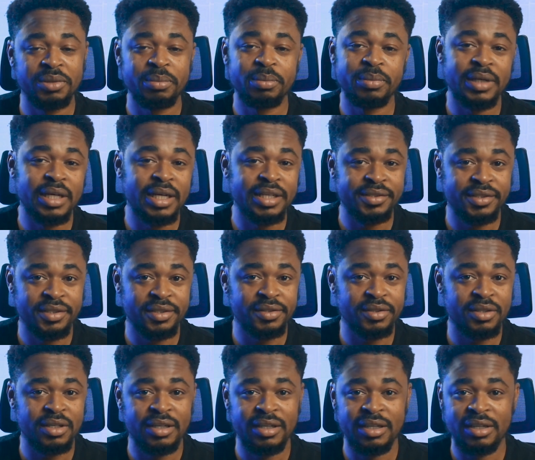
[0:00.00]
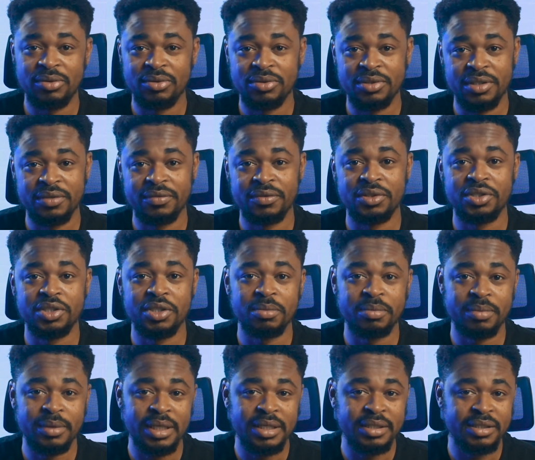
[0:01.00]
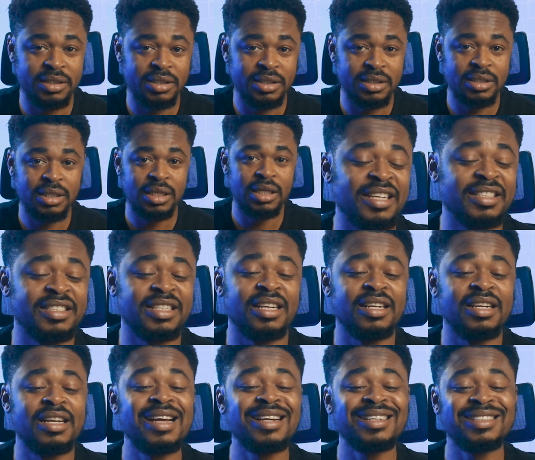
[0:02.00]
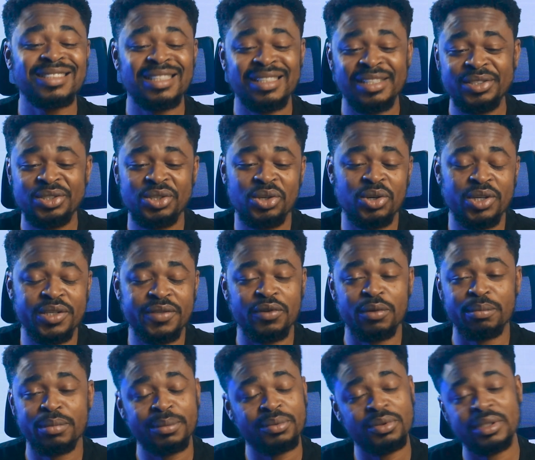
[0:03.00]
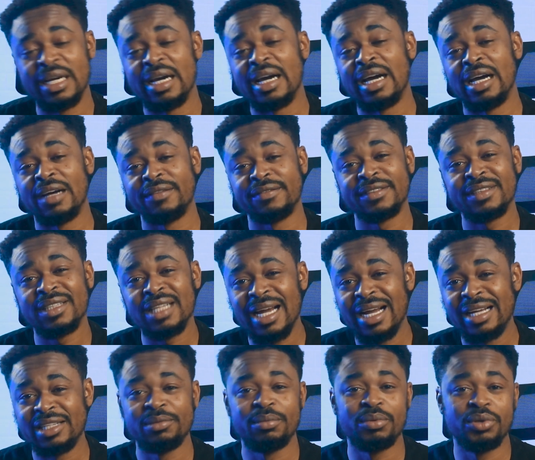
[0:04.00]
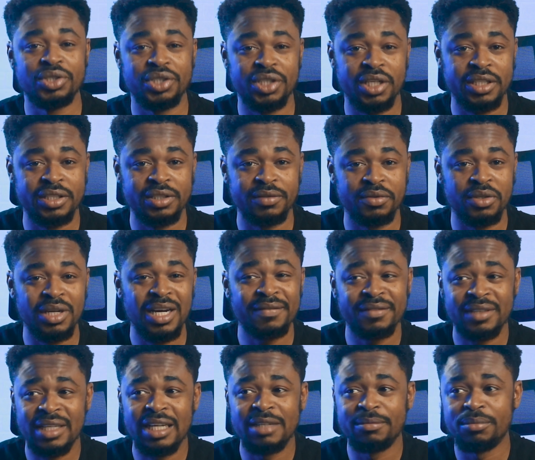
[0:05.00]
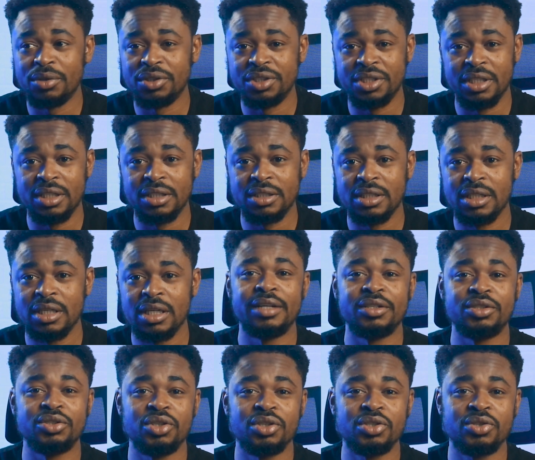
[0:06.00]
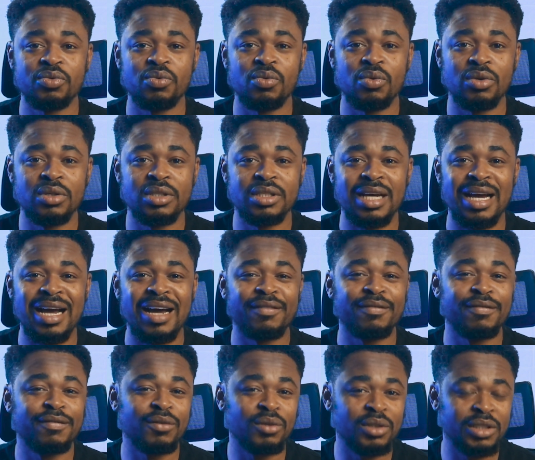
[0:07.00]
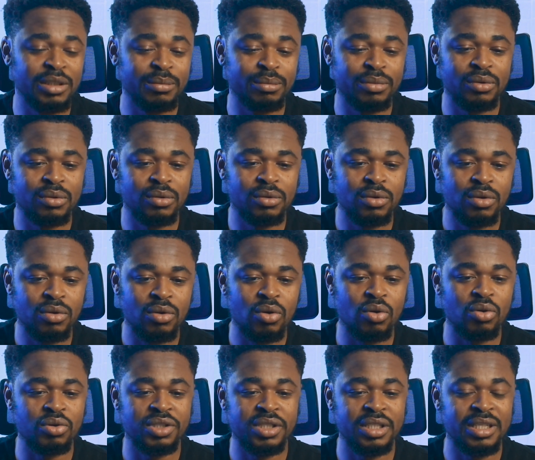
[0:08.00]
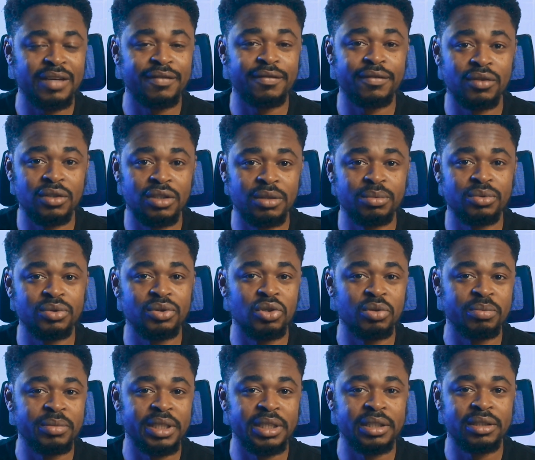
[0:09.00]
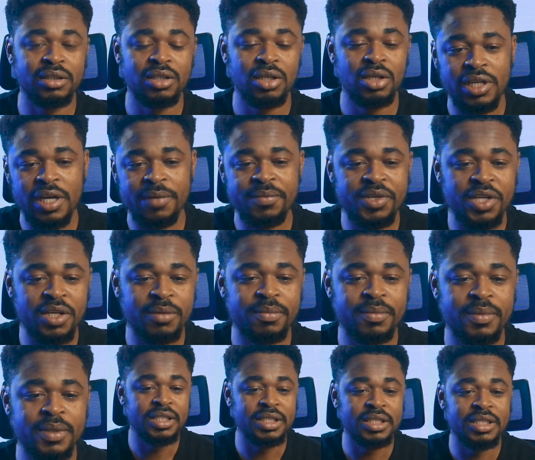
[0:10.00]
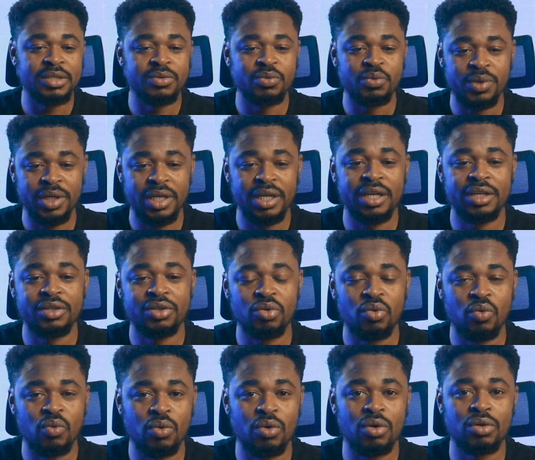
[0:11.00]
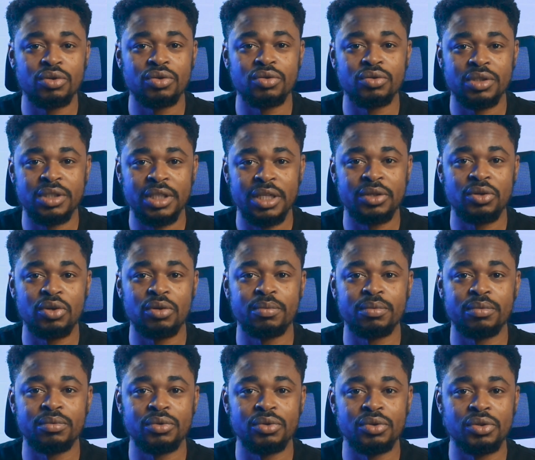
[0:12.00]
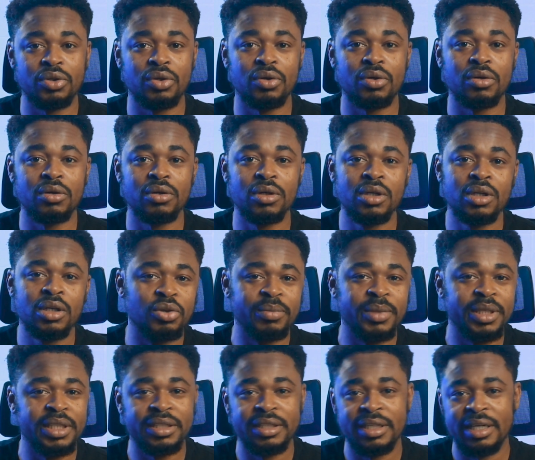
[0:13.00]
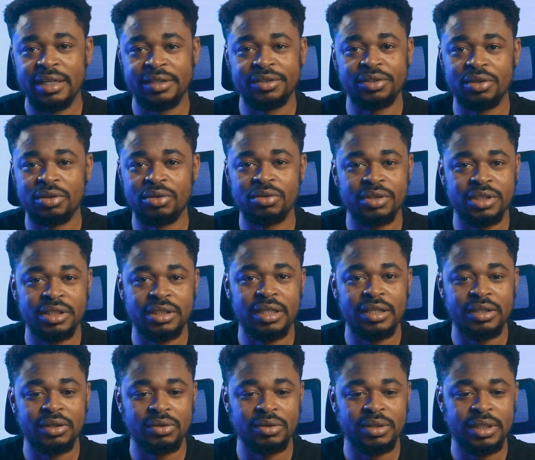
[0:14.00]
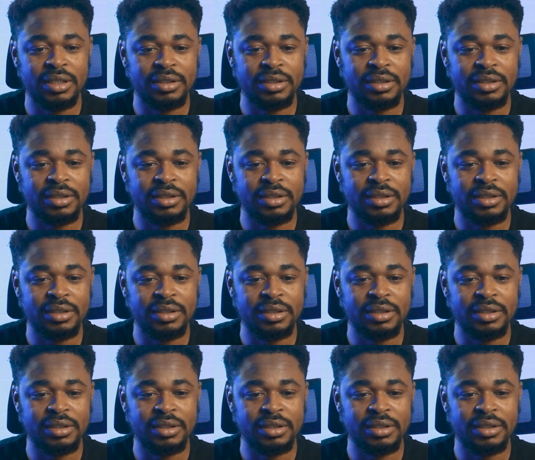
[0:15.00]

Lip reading: cheap prices. You can get hosting for cheap prices, and it's an excellent choice for people that have tight budget. If you have tight budget and you just want affordable hosting, affordable domain. Namecheap is where you want to set up your domain and your hosting and all